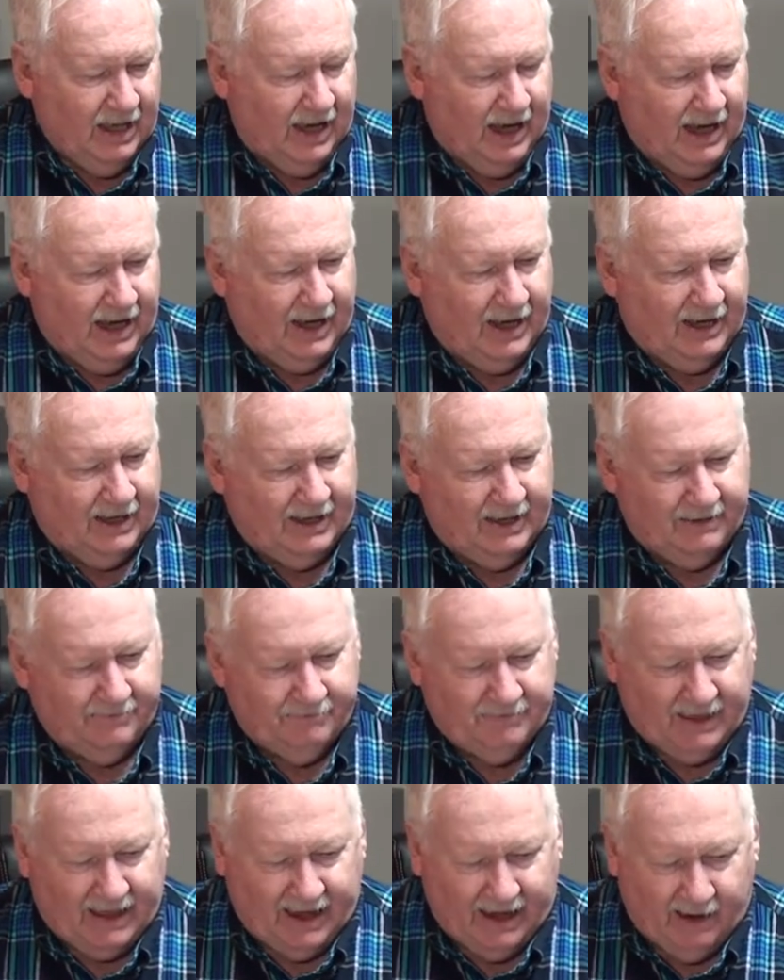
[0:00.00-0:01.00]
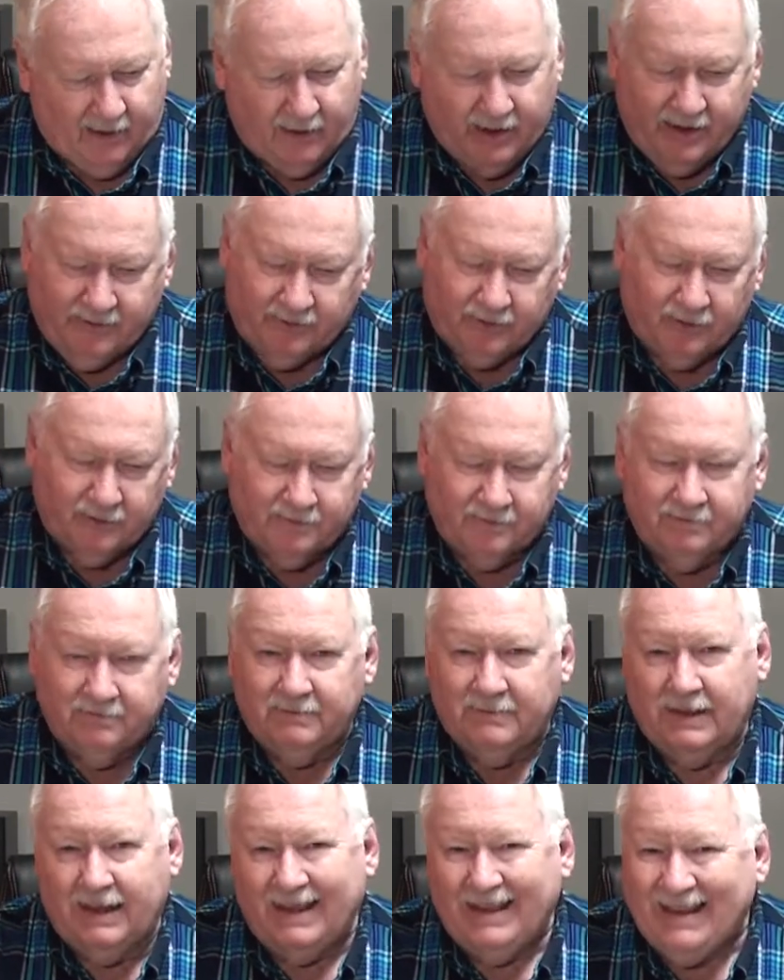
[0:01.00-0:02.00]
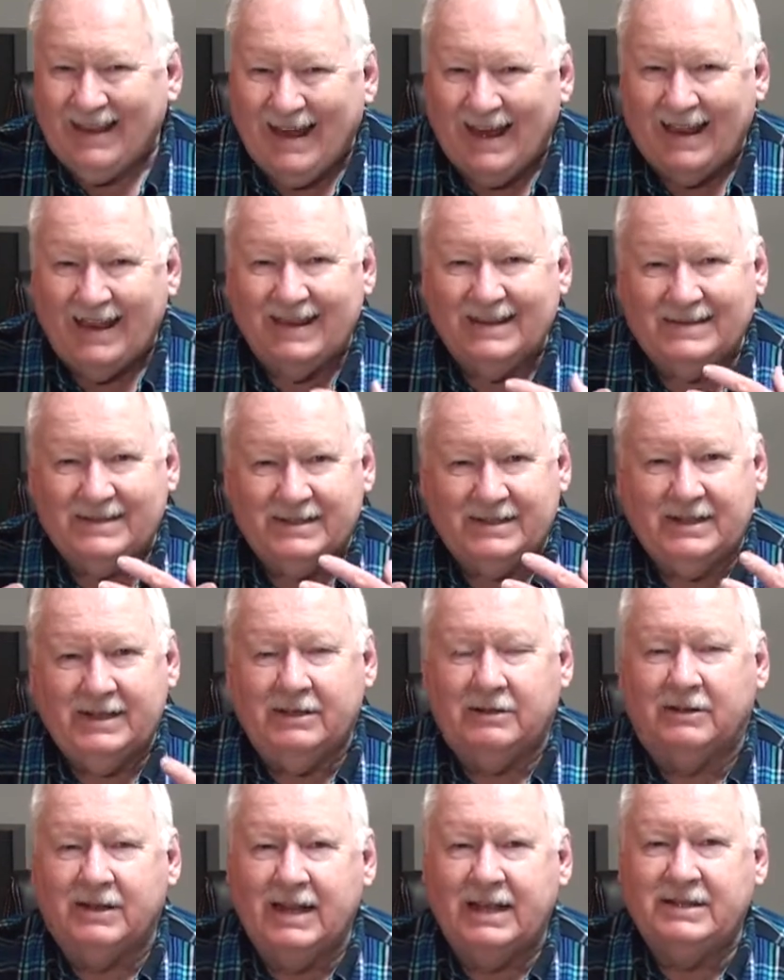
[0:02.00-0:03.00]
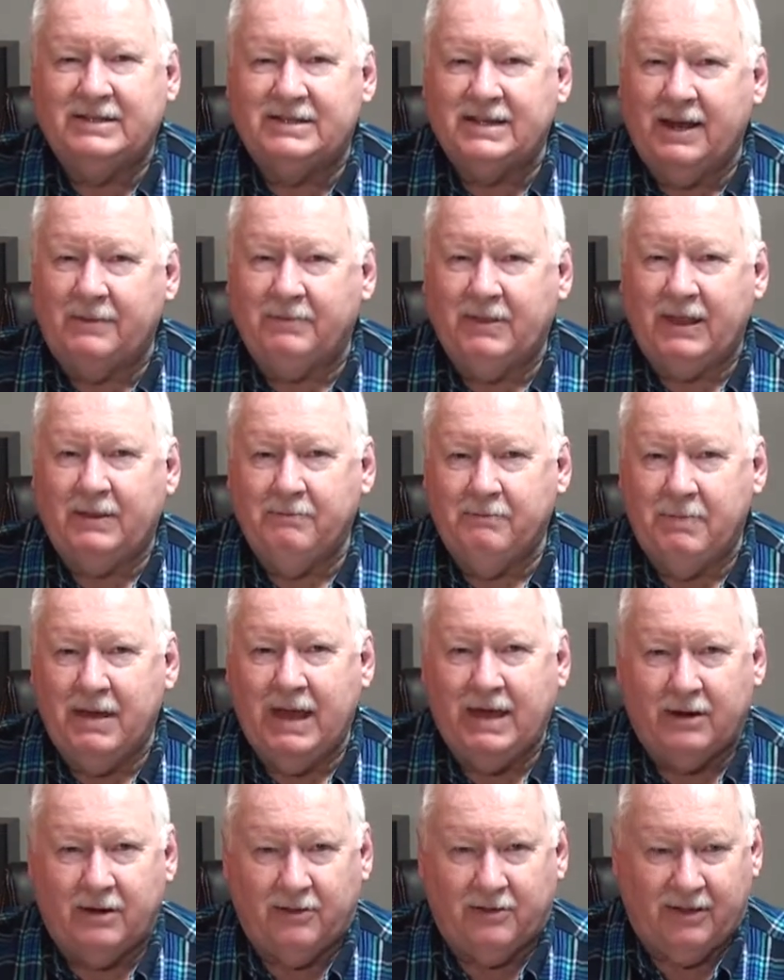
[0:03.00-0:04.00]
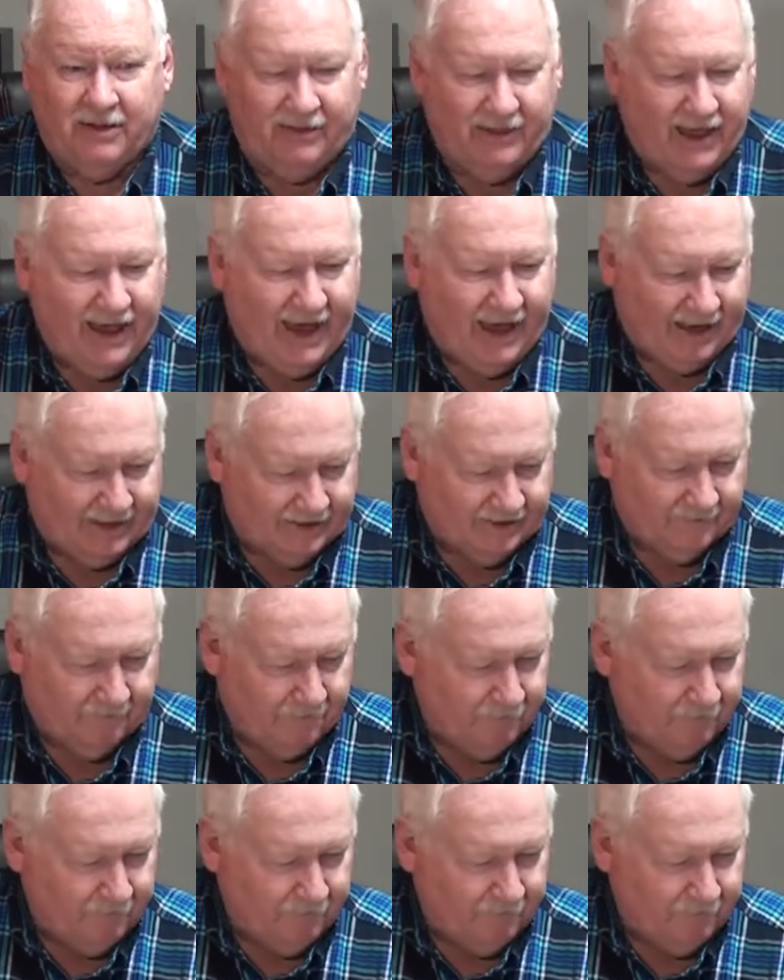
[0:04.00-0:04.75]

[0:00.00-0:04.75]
Uh, however, I still need something better than that